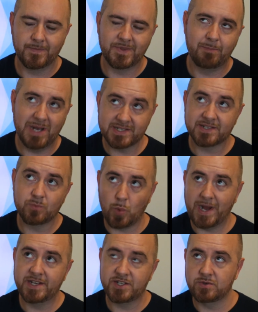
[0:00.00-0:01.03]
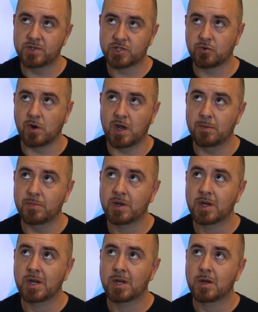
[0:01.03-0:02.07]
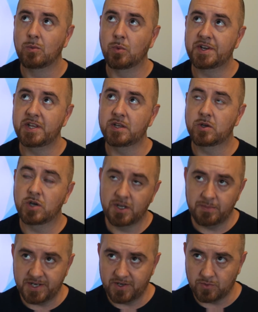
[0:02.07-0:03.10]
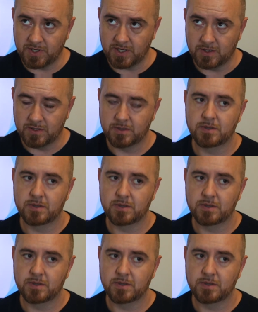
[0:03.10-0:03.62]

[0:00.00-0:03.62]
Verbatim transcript: the best way to describe what he could be doing